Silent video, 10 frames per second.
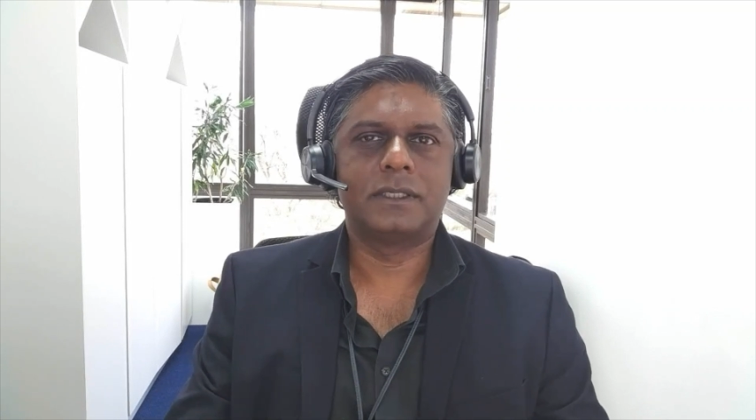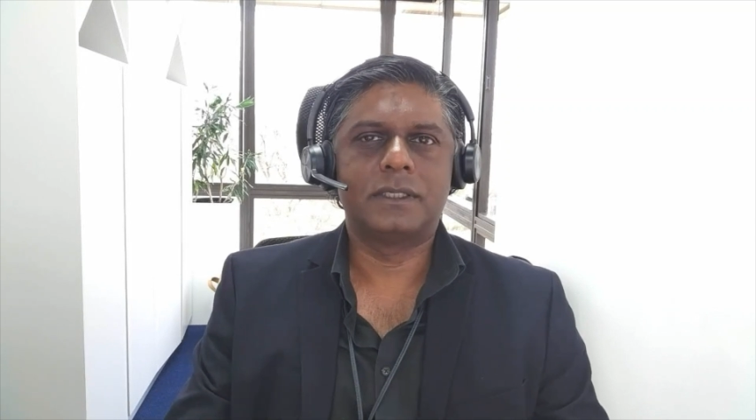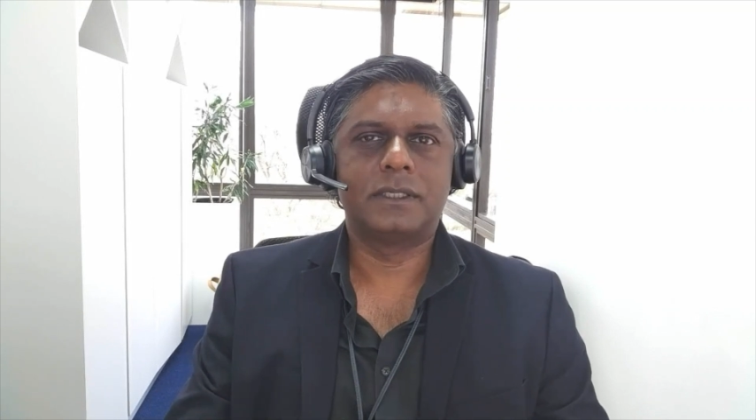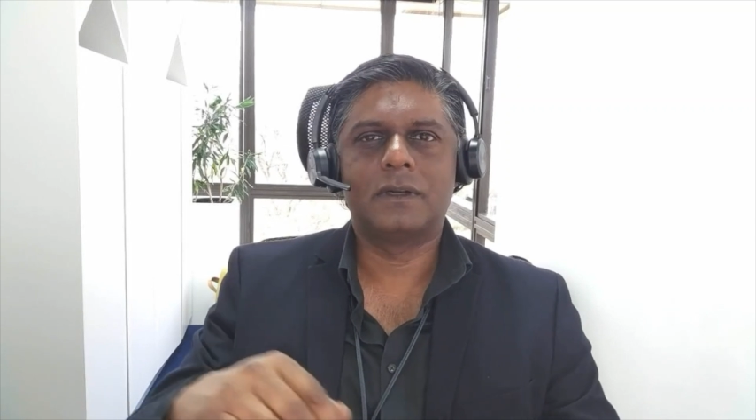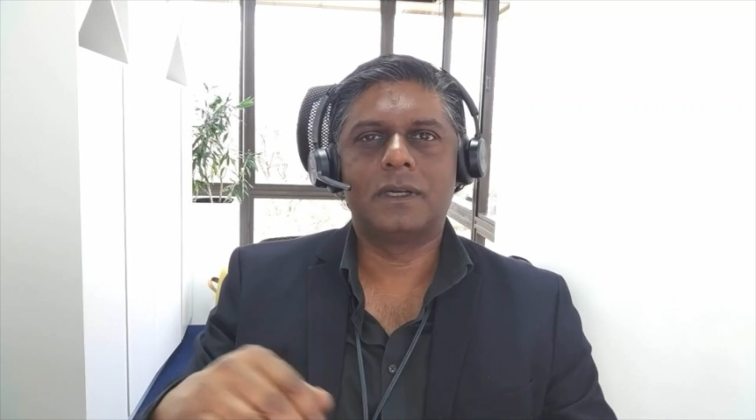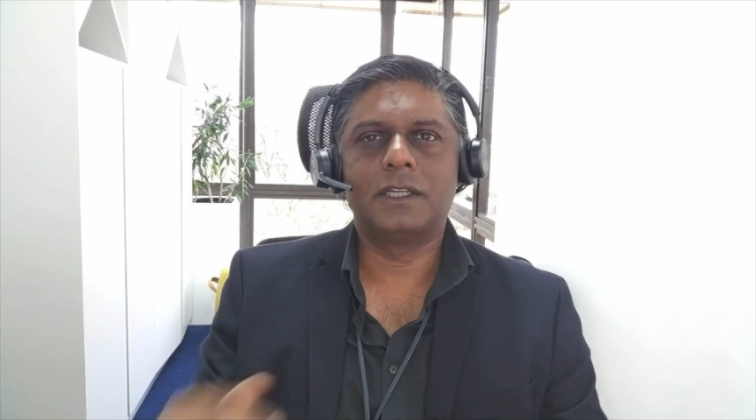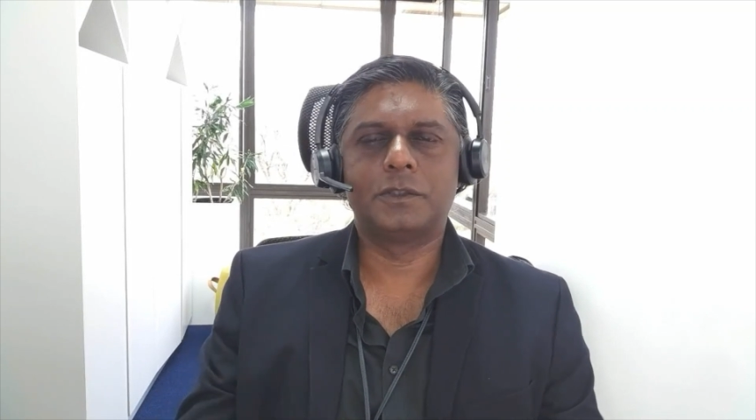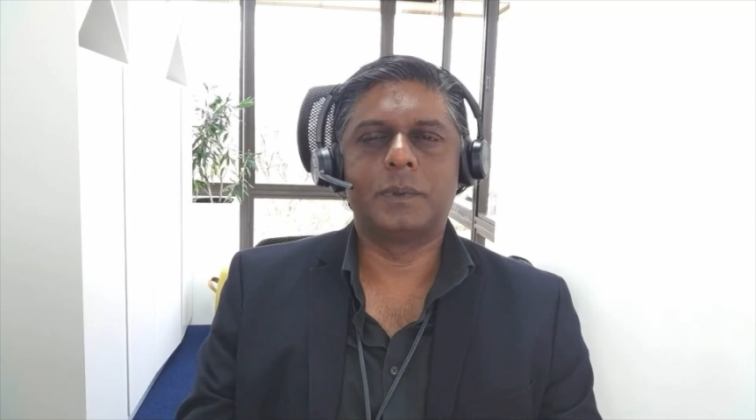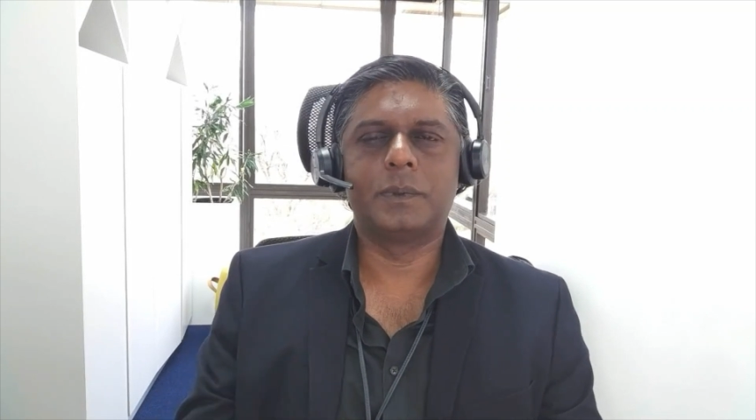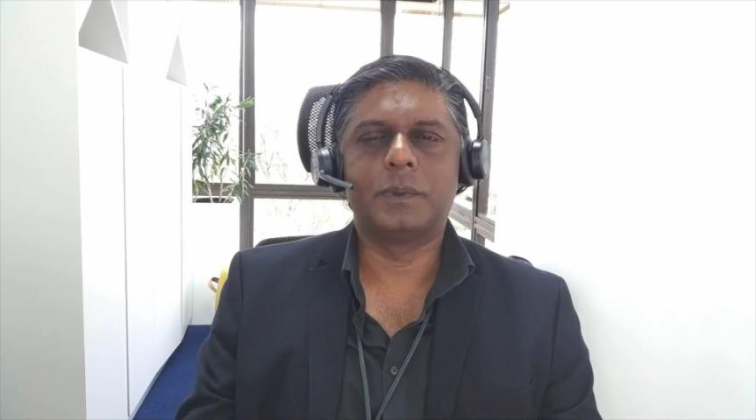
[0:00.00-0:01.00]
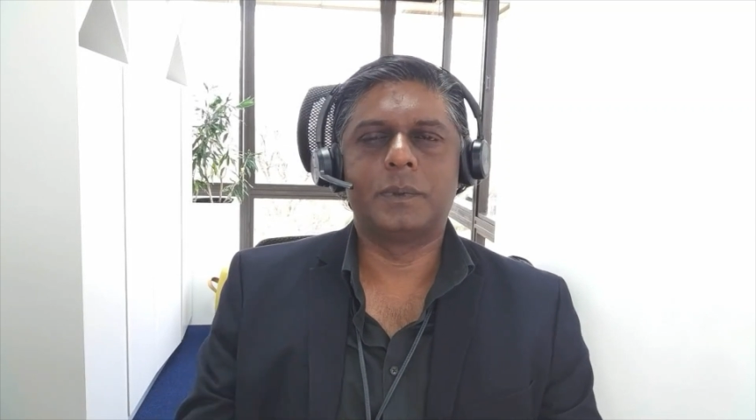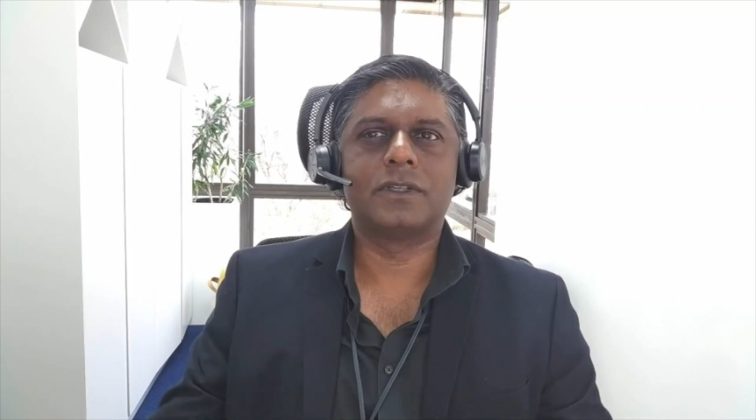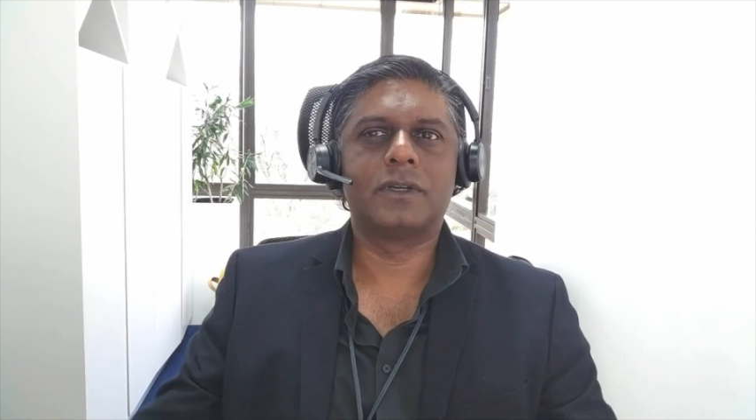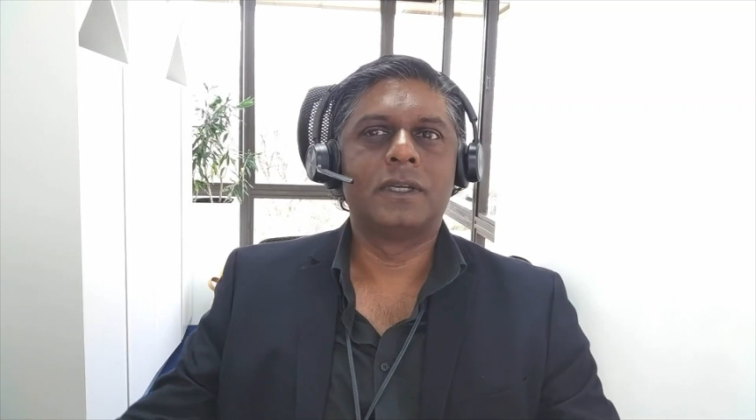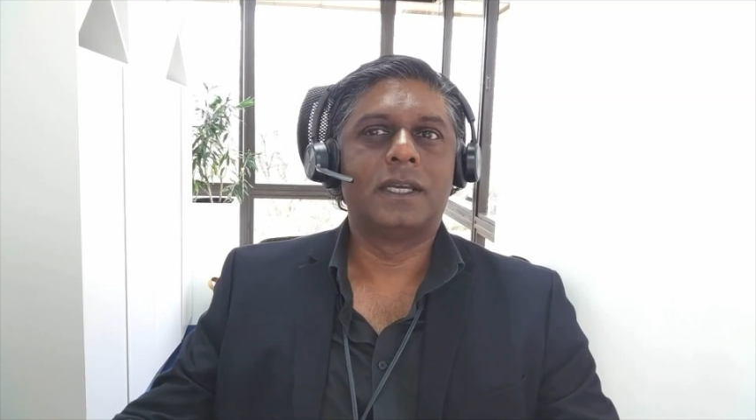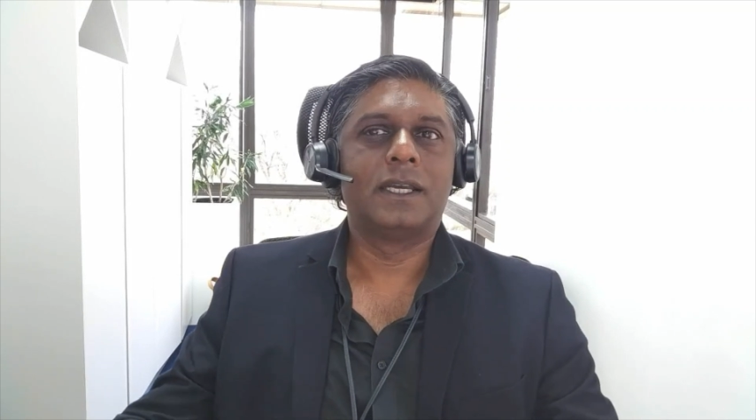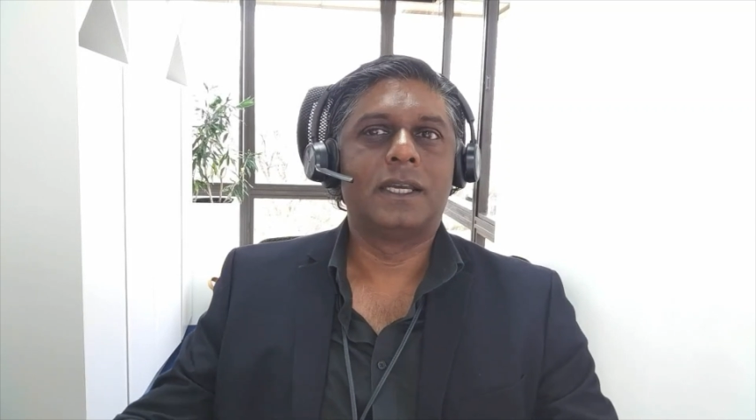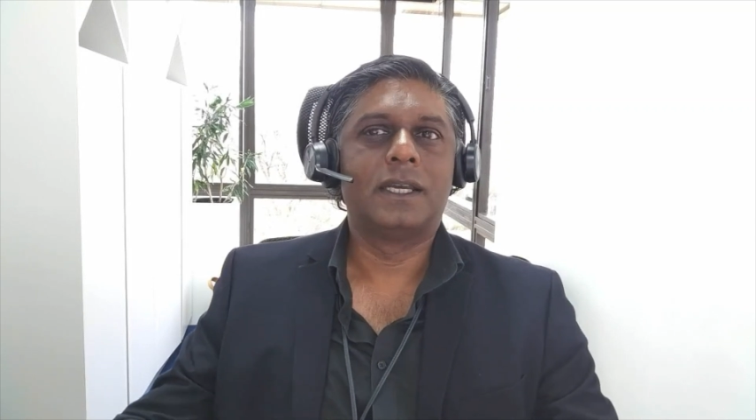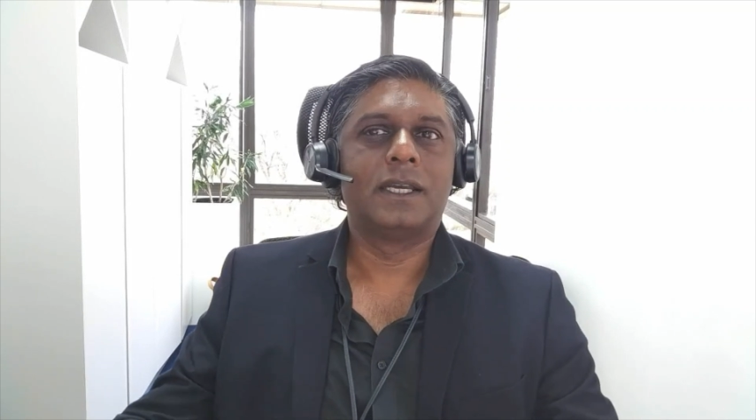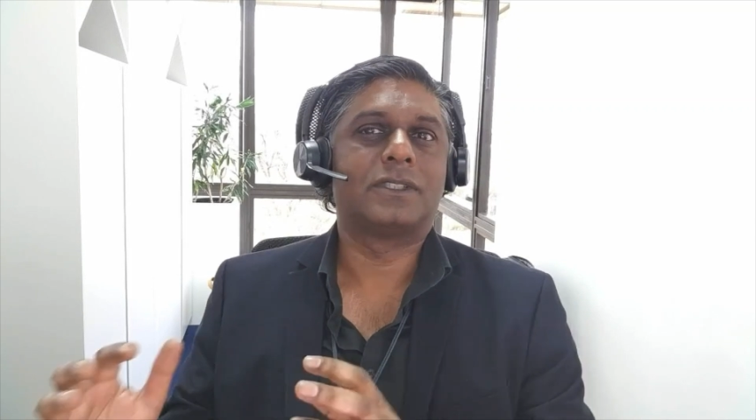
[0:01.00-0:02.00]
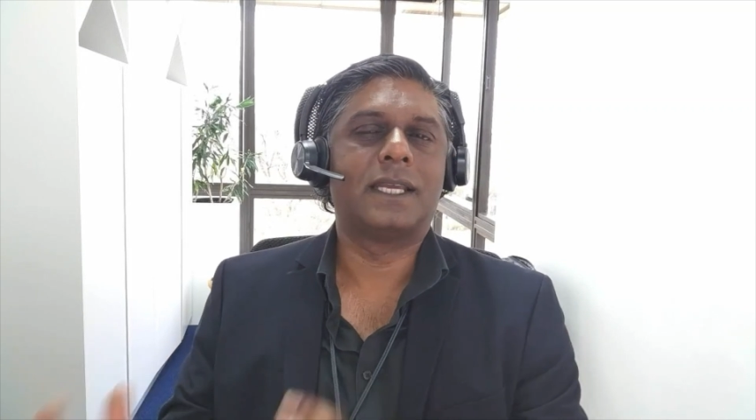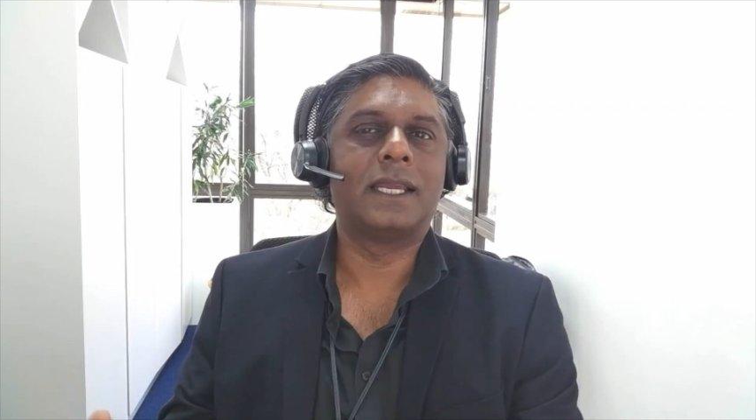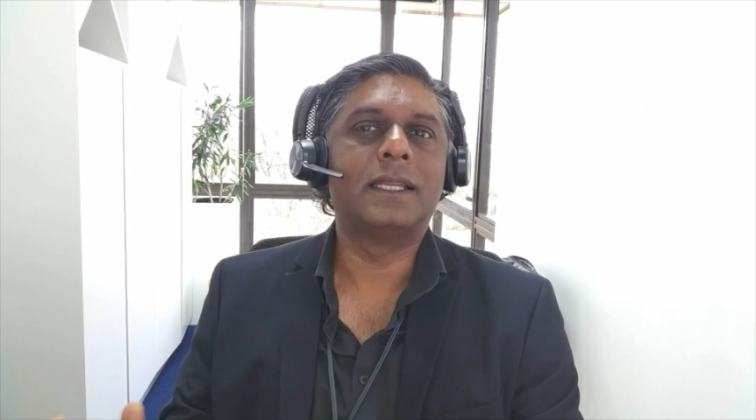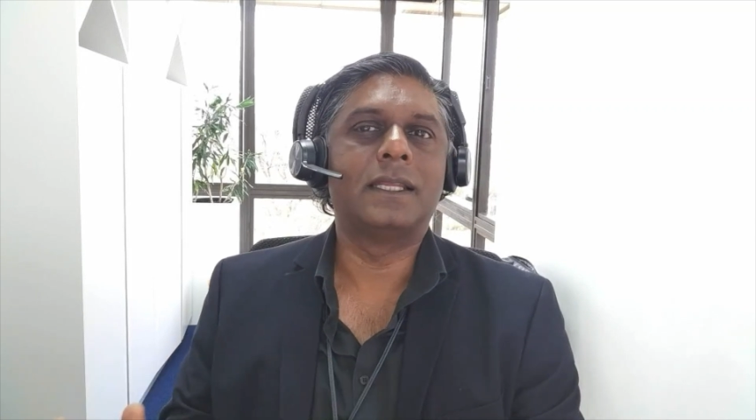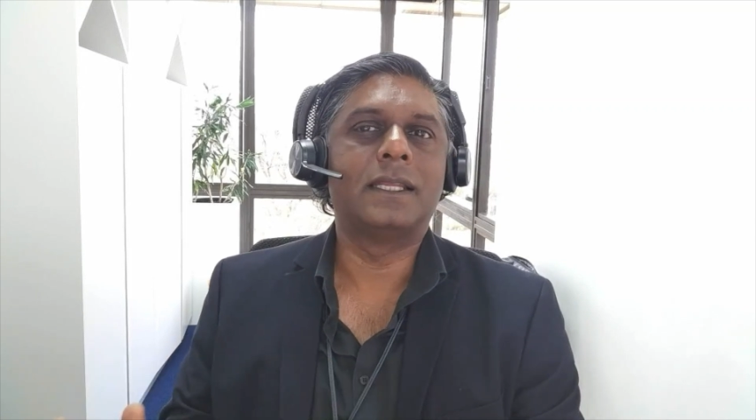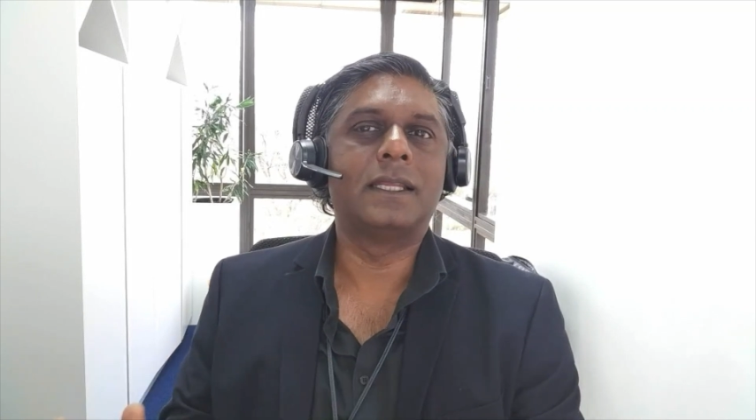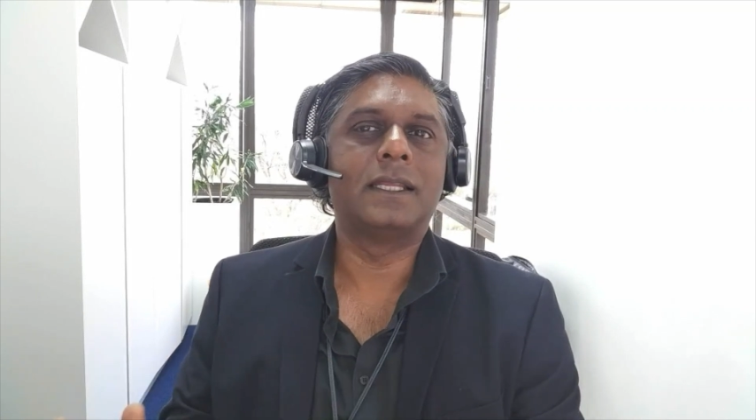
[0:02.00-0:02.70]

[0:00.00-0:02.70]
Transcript: and on an HP printer, it's understanding that